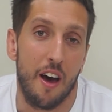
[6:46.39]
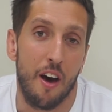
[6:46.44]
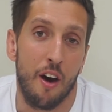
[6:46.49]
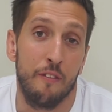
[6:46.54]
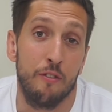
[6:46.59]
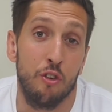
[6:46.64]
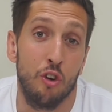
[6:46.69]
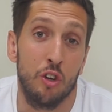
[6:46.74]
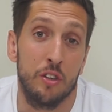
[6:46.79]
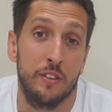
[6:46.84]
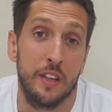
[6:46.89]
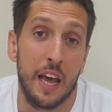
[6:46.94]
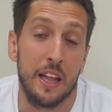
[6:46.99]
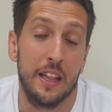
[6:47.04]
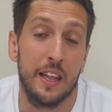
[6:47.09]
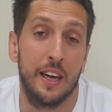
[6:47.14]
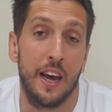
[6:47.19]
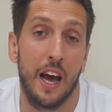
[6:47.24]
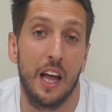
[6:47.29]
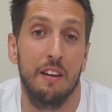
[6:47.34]
of your
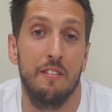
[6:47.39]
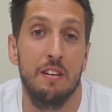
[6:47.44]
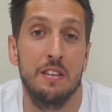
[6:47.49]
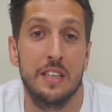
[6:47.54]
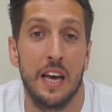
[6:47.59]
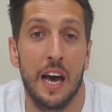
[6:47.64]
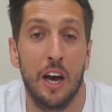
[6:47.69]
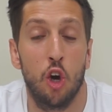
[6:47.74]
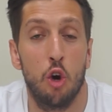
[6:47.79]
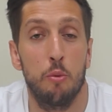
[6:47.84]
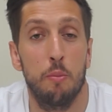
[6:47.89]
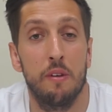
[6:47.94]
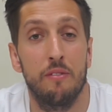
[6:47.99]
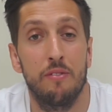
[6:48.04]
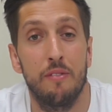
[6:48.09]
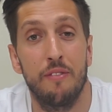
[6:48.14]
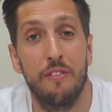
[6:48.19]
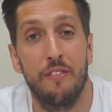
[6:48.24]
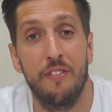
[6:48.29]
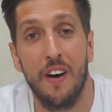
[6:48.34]
daily calories are coming
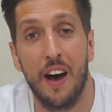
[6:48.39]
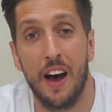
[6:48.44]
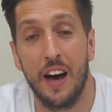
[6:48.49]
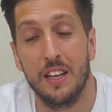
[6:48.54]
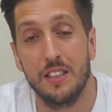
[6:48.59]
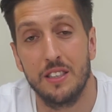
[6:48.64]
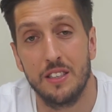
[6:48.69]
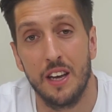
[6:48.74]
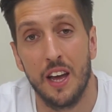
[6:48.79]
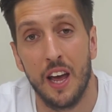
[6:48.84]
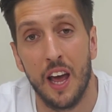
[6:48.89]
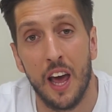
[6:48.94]
from fat,